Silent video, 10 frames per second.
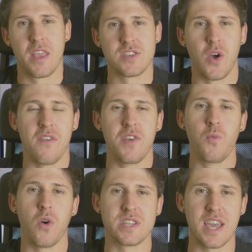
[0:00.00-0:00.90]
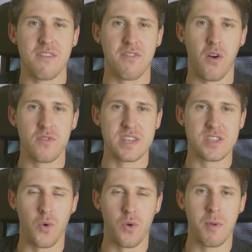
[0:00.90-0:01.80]
So if you want to get involved
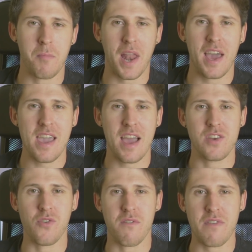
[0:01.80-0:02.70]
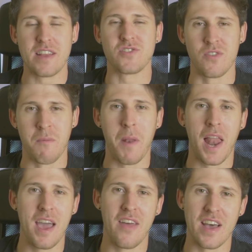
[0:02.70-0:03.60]
in tournament play and you're a veteran
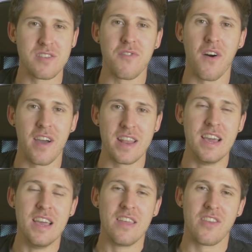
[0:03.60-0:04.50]
player, that's fine.